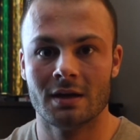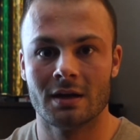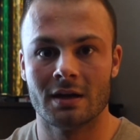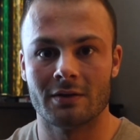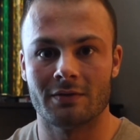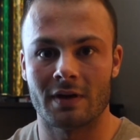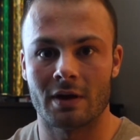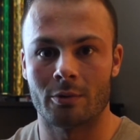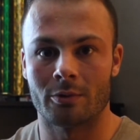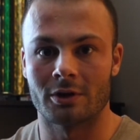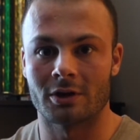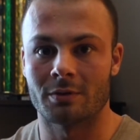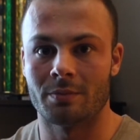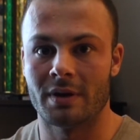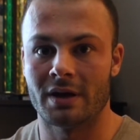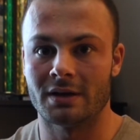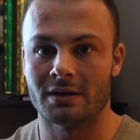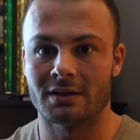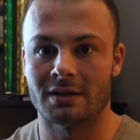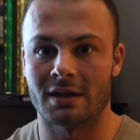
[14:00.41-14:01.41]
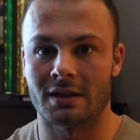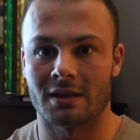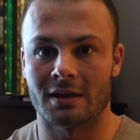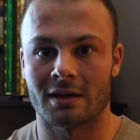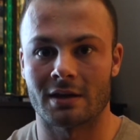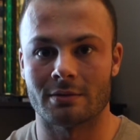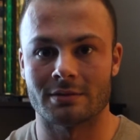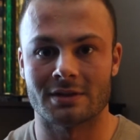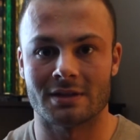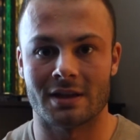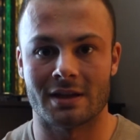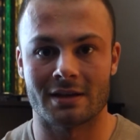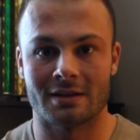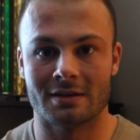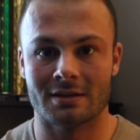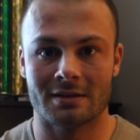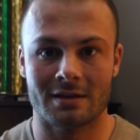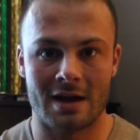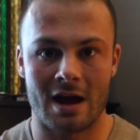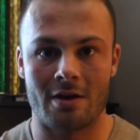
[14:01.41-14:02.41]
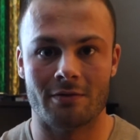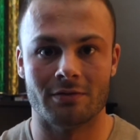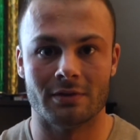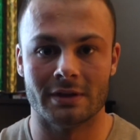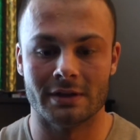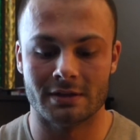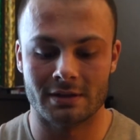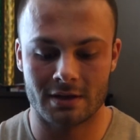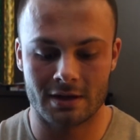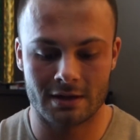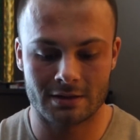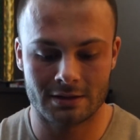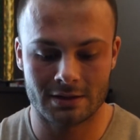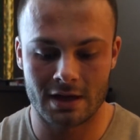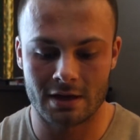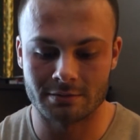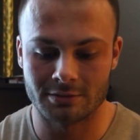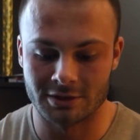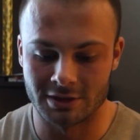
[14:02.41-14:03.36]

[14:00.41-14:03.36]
If I were to compare it to anything, I would say like Alpha League type